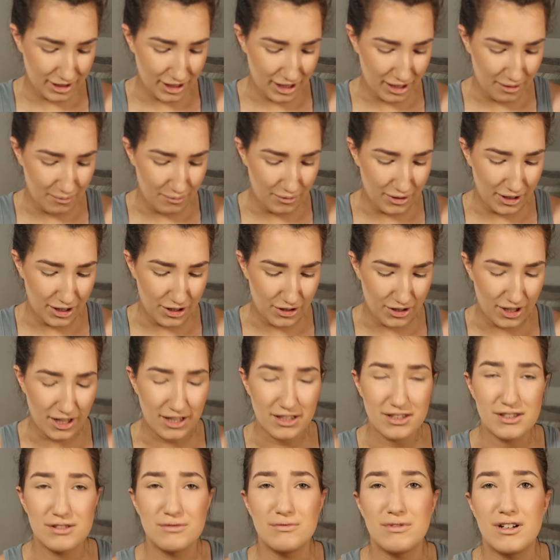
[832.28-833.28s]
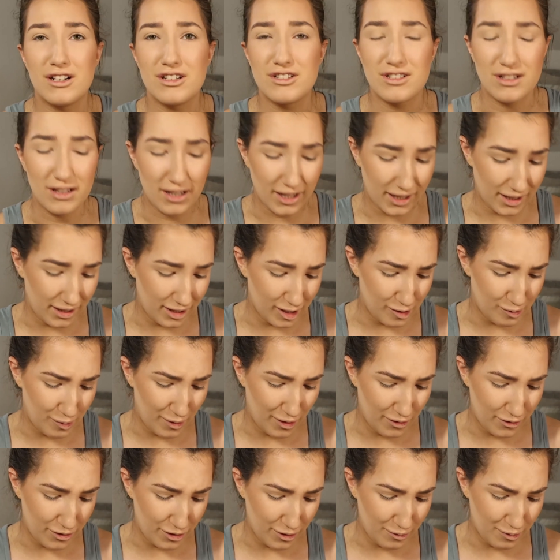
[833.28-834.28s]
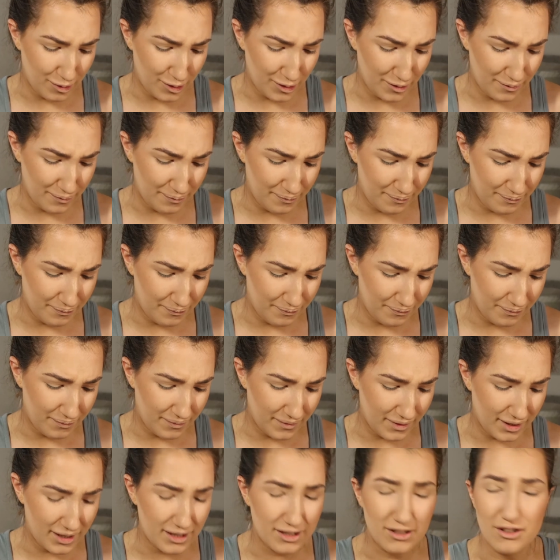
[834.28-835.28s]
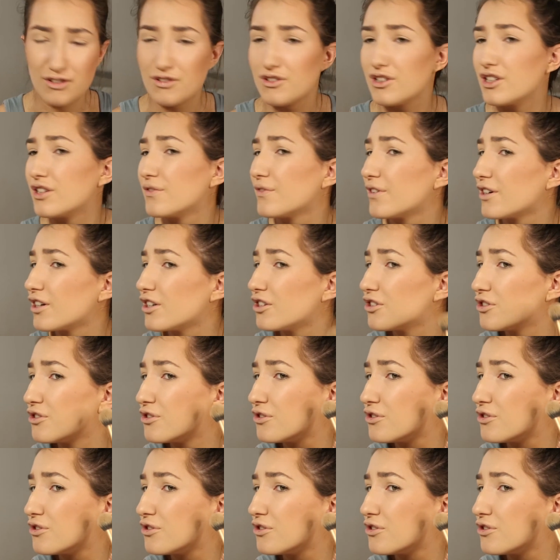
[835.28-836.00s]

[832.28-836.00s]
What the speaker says: I'm really trying so hard to like this powder, but it's not doing it very.